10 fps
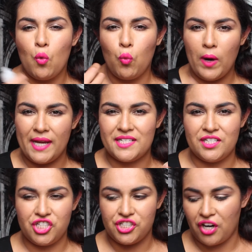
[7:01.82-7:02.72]
wet
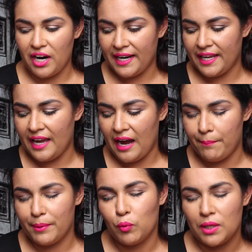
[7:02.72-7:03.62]
and shiny,
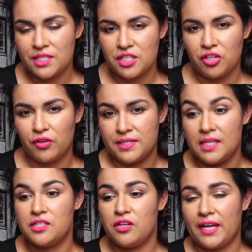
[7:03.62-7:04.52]
but once it soaks in,
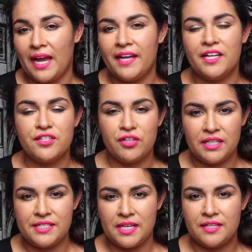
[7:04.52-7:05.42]
it's okay, and it
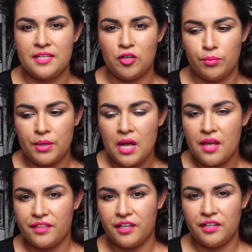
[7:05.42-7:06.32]
certainly does help
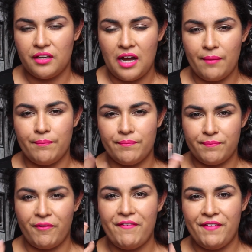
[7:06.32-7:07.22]
the
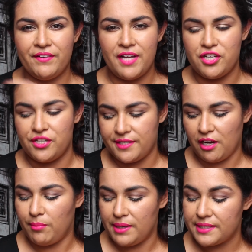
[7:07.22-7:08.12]
foundation stay
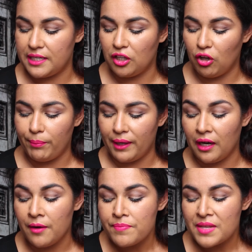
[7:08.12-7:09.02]
on my skin a lot better.